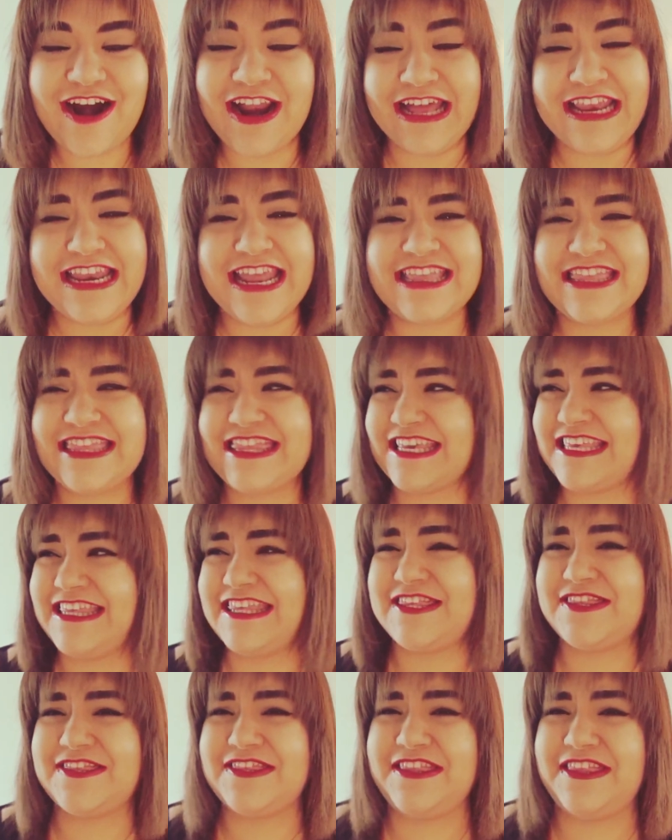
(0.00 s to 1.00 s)
And it's
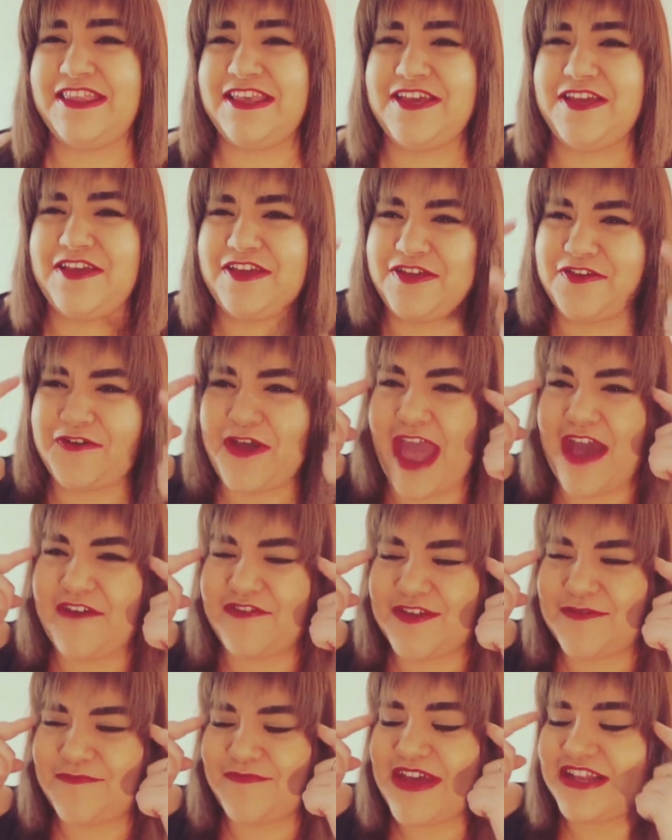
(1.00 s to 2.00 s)
you have
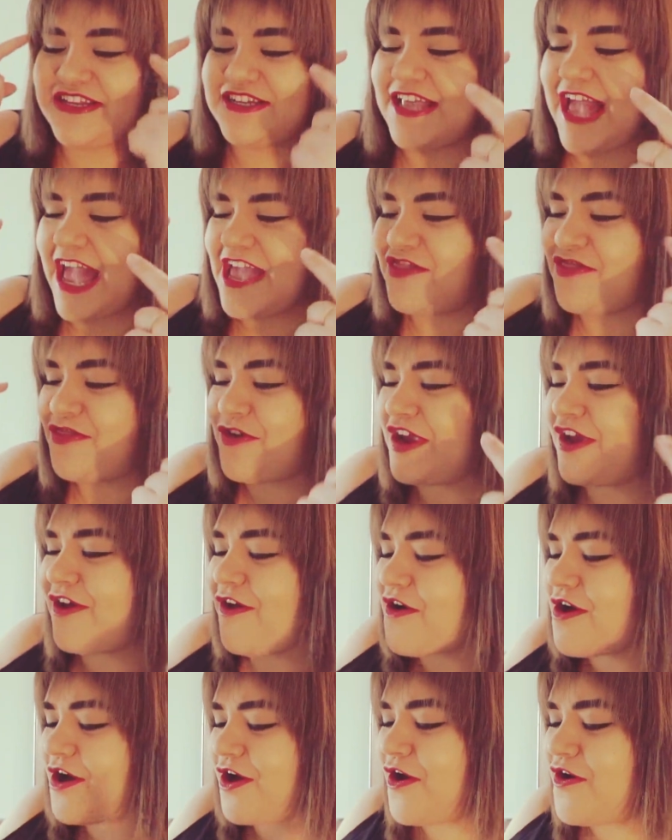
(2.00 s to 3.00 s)
to imagine, I drink
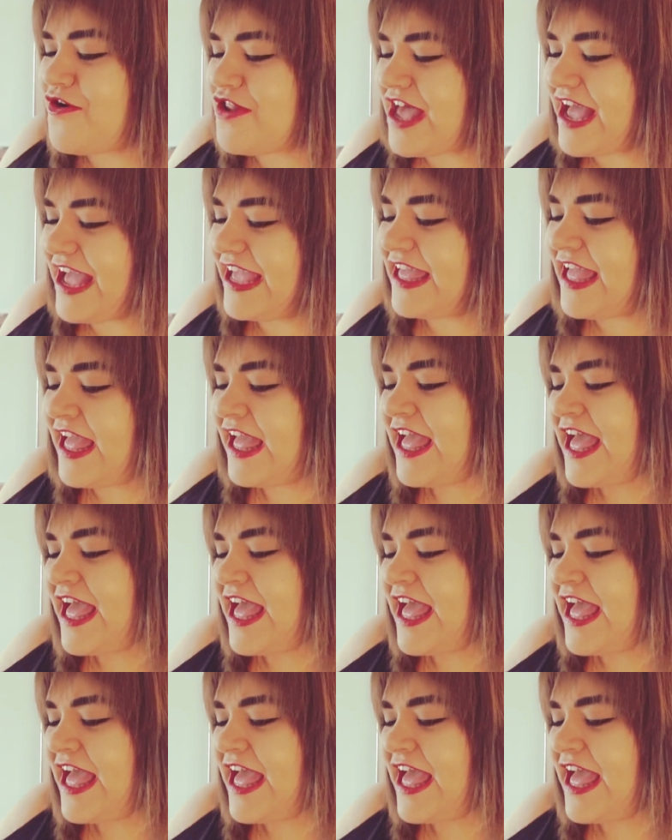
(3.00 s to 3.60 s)
Coca-Cola